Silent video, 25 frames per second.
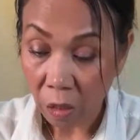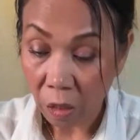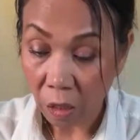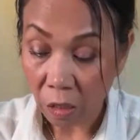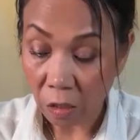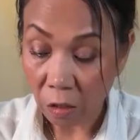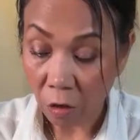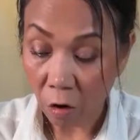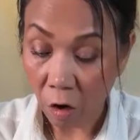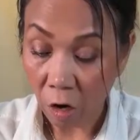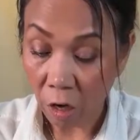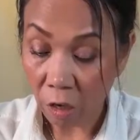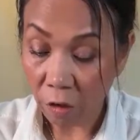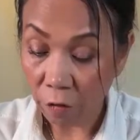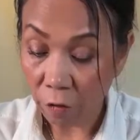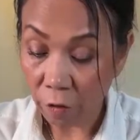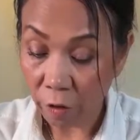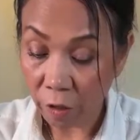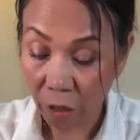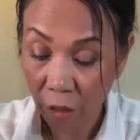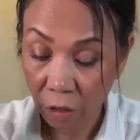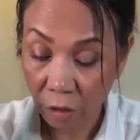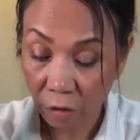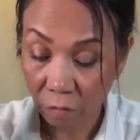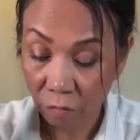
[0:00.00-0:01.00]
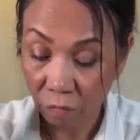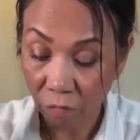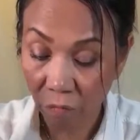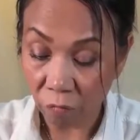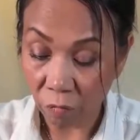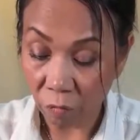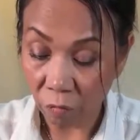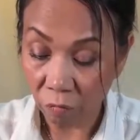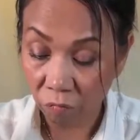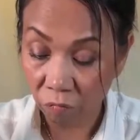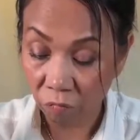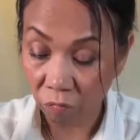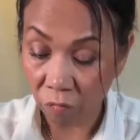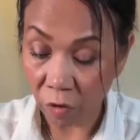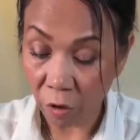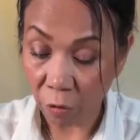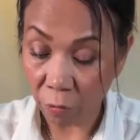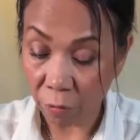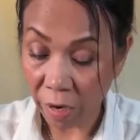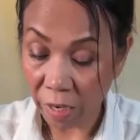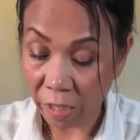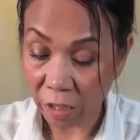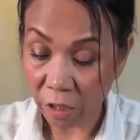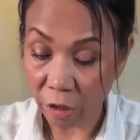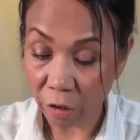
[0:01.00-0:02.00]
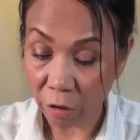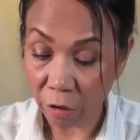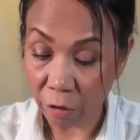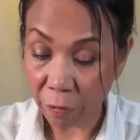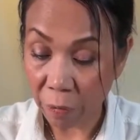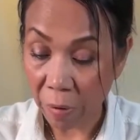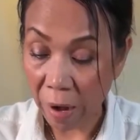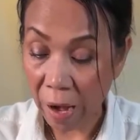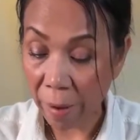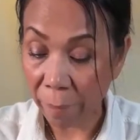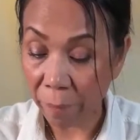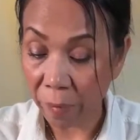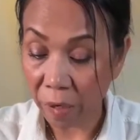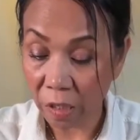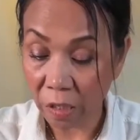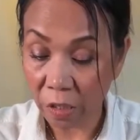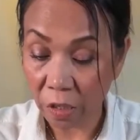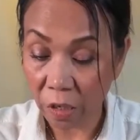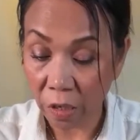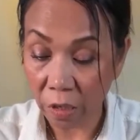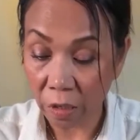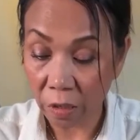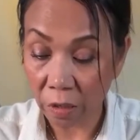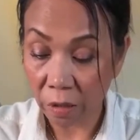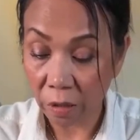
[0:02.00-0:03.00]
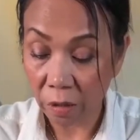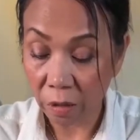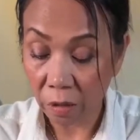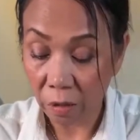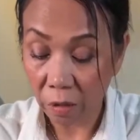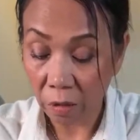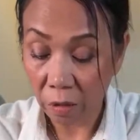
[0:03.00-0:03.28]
it's hard for the rice to grab each other.